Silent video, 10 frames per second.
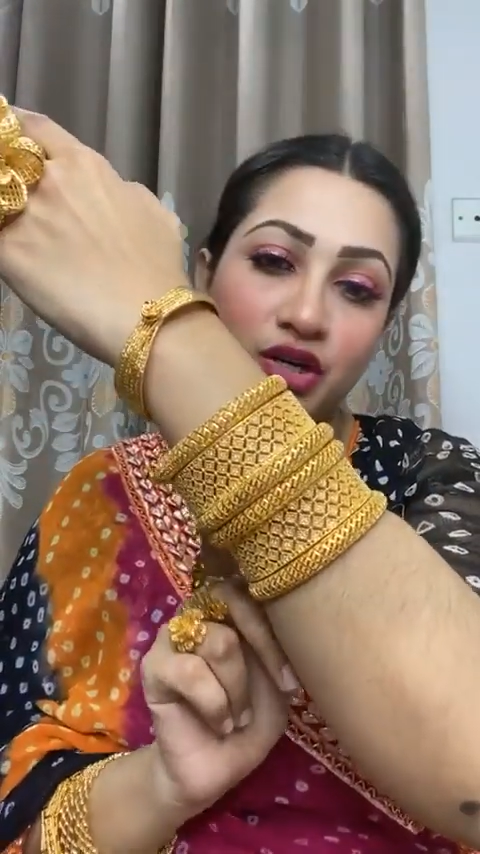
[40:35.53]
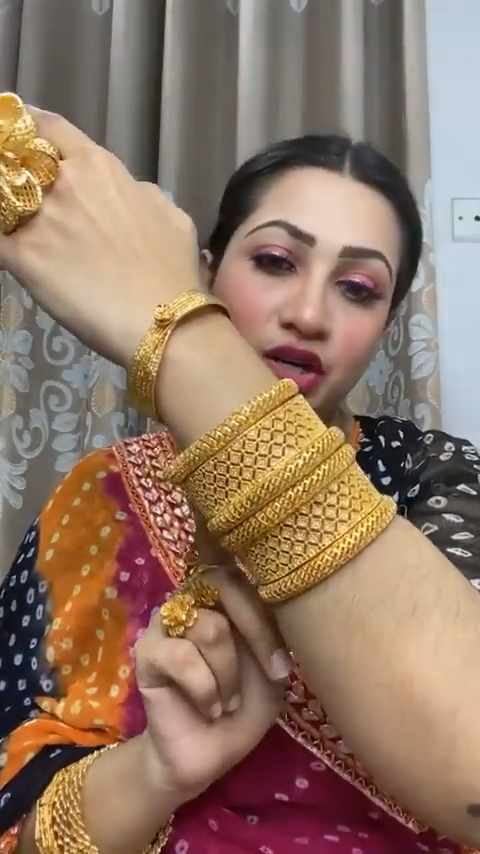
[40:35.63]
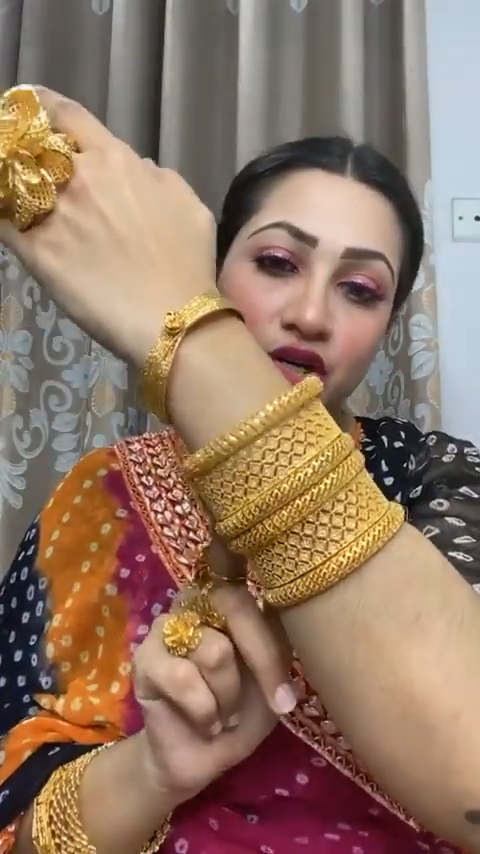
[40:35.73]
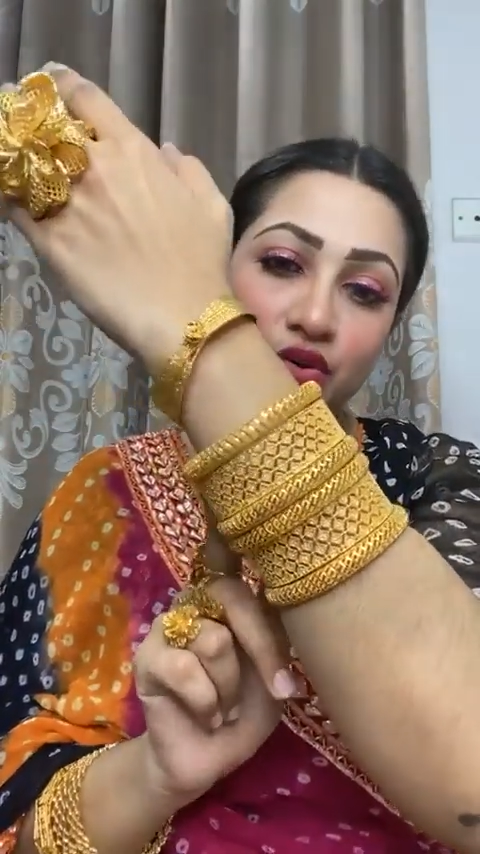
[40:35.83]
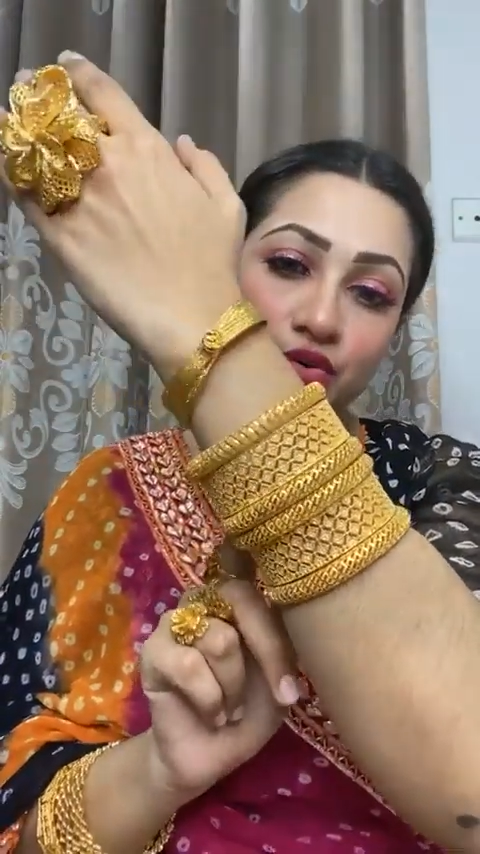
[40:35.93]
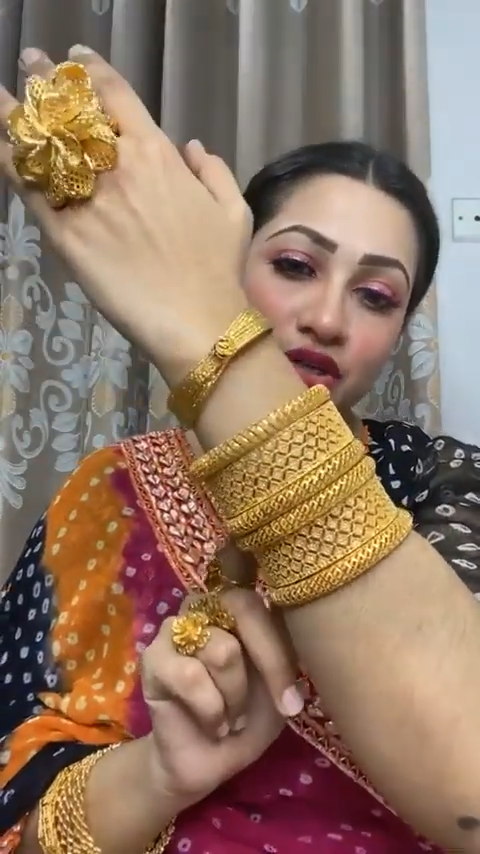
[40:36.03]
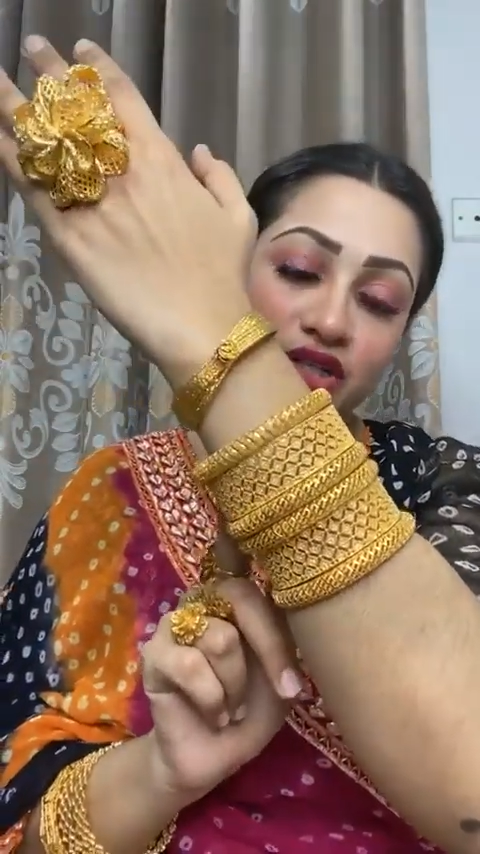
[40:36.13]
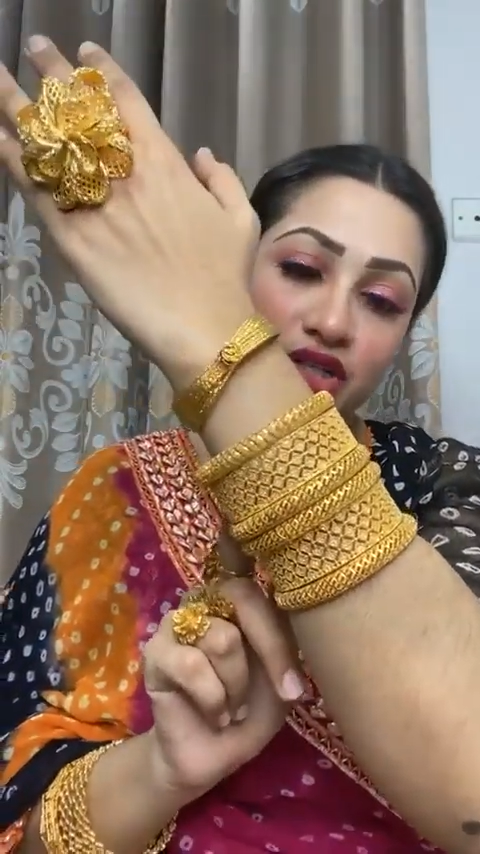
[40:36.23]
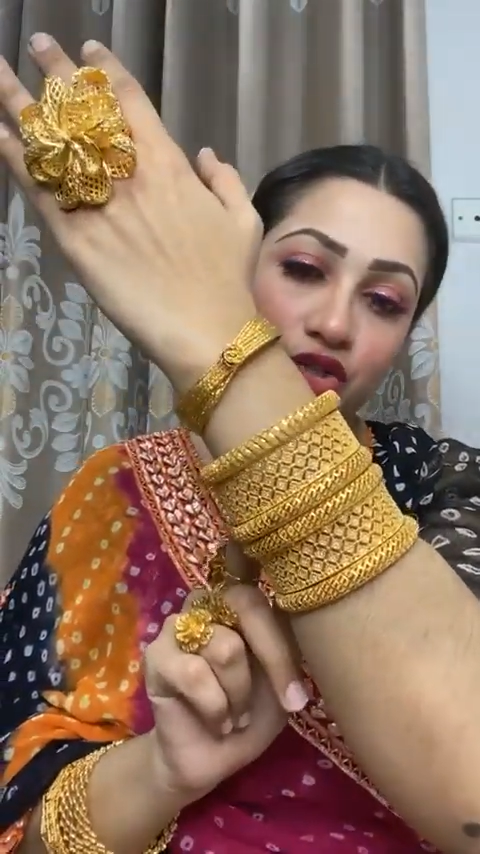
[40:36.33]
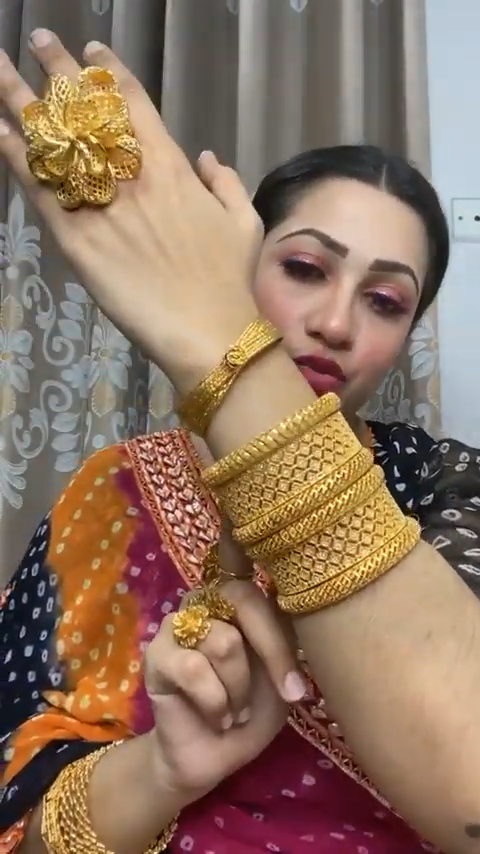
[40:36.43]
Do you
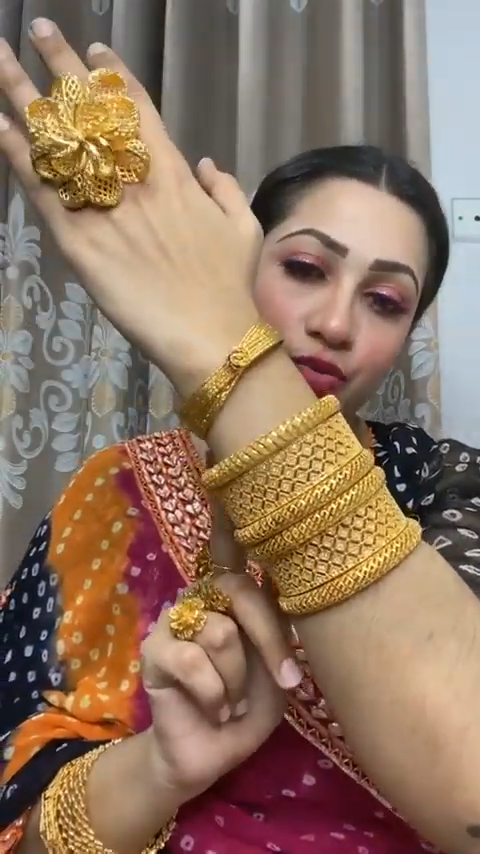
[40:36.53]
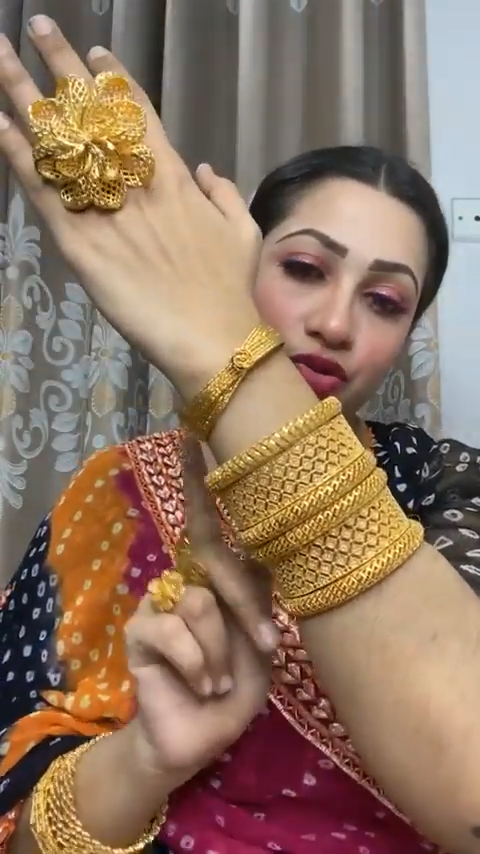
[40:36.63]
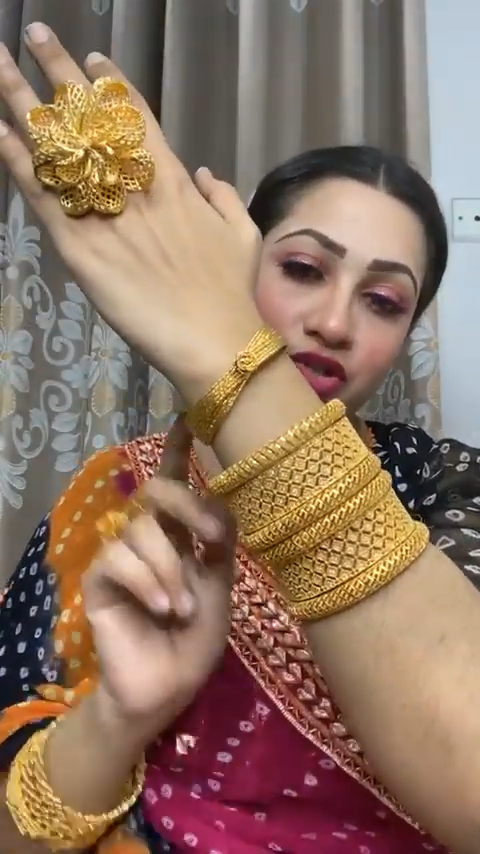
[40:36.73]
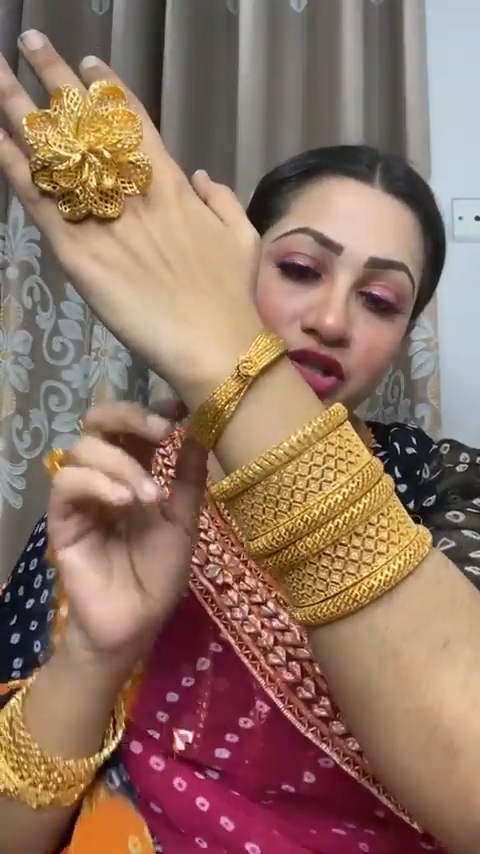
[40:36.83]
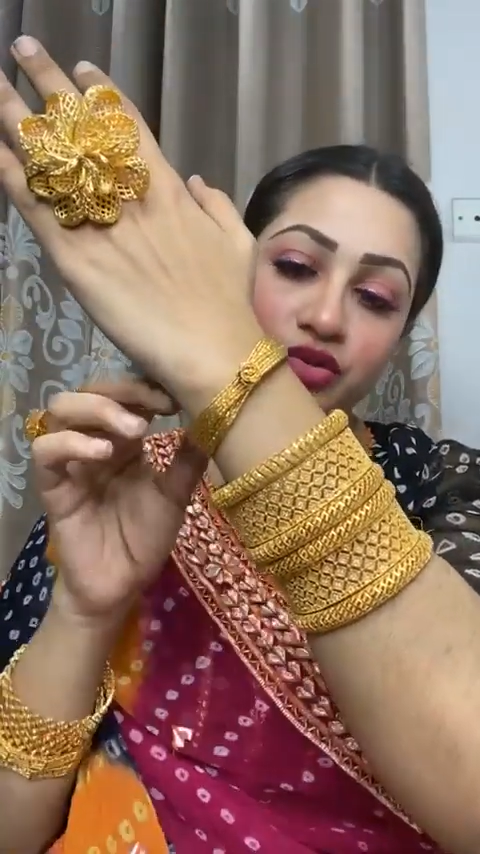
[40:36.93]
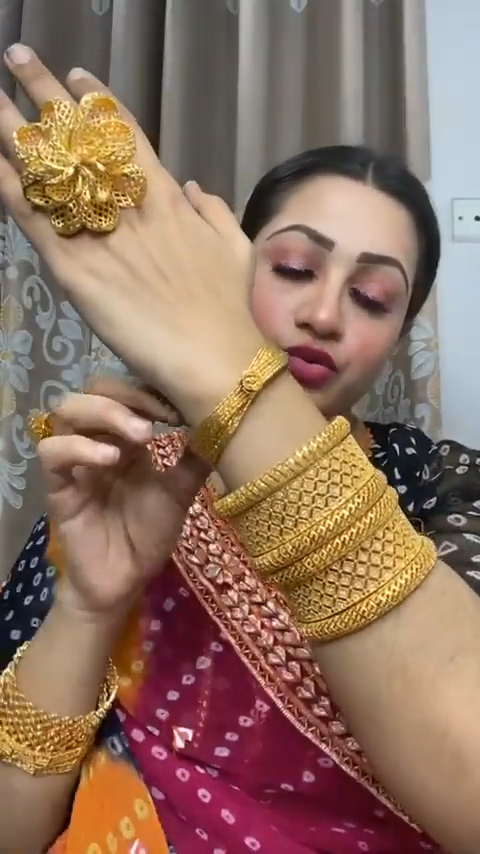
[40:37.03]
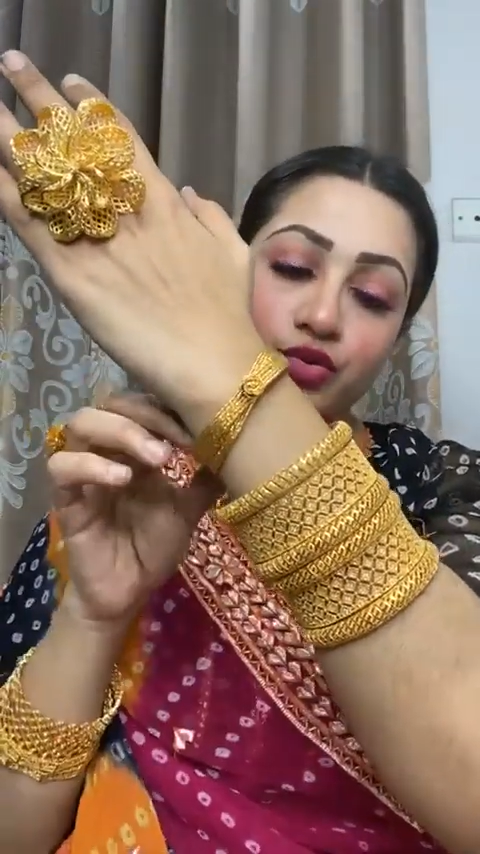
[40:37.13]
have the Shatra Ponta,